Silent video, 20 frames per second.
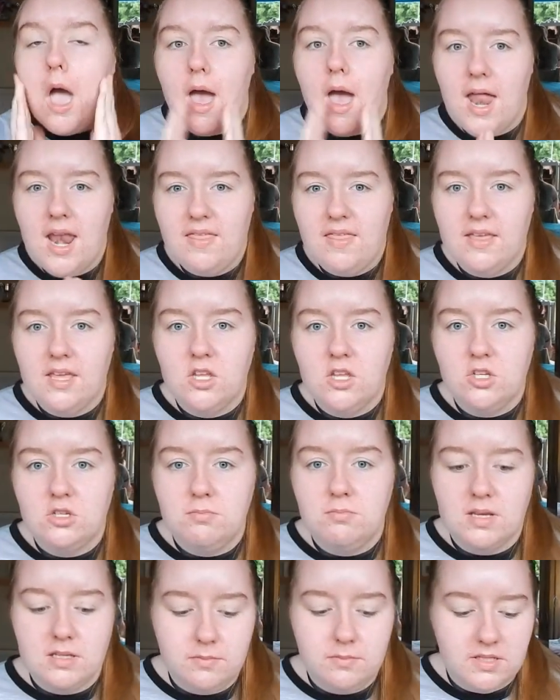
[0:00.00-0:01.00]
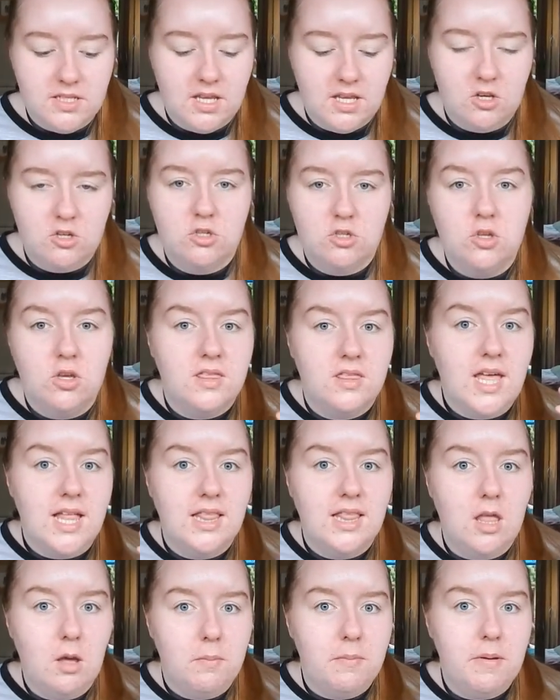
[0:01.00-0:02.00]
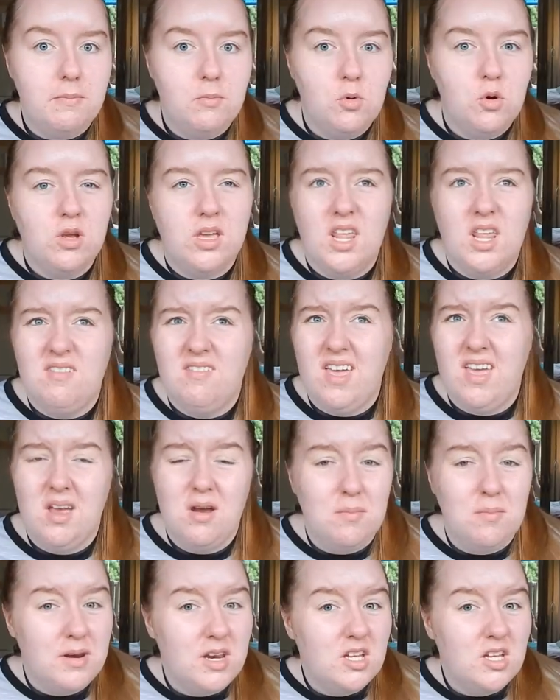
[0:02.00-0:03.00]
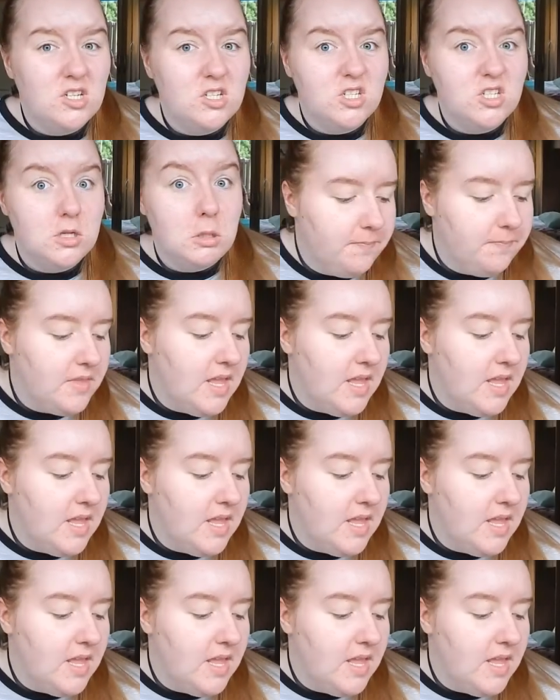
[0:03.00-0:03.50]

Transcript: I think it just makes my skin just look that a little bit more kind of airbrushed.